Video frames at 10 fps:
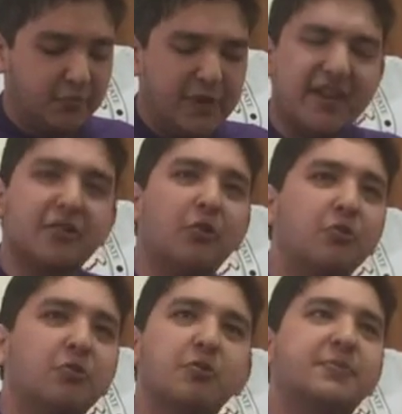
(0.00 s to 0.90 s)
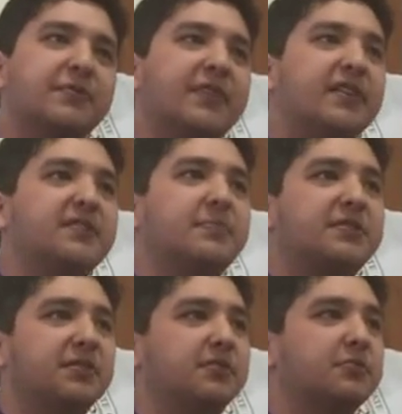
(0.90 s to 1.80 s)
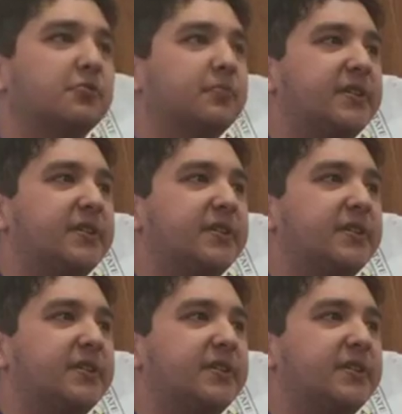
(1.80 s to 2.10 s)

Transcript: we had whole groups of kids missing school